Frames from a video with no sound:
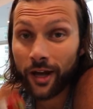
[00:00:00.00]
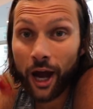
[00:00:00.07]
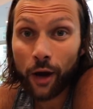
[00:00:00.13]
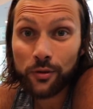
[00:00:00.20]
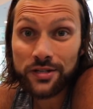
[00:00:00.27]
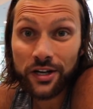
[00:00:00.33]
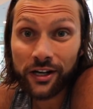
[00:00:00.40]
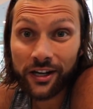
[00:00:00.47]
I
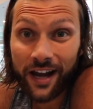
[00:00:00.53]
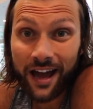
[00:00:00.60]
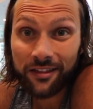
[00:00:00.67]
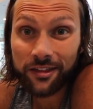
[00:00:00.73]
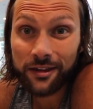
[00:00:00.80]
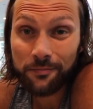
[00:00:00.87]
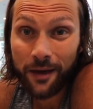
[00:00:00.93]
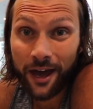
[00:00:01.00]
was on an
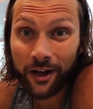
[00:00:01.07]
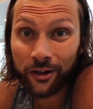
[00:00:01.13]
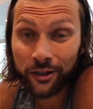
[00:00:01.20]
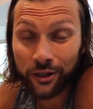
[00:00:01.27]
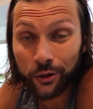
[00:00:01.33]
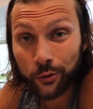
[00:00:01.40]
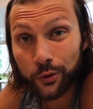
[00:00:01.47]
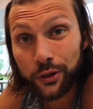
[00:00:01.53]
athlete panel
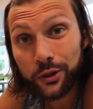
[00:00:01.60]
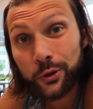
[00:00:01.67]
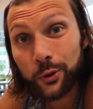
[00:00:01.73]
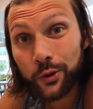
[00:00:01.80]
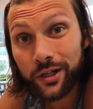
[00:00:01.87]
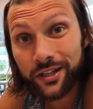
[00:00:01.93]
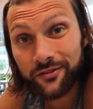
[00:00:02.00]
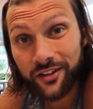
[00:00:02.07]
in a really
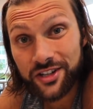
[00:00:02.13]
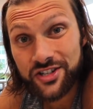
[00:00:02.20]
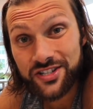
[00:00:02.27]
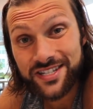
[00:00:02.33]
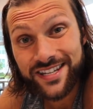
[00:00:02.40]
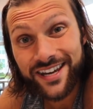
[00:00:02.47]
cool convention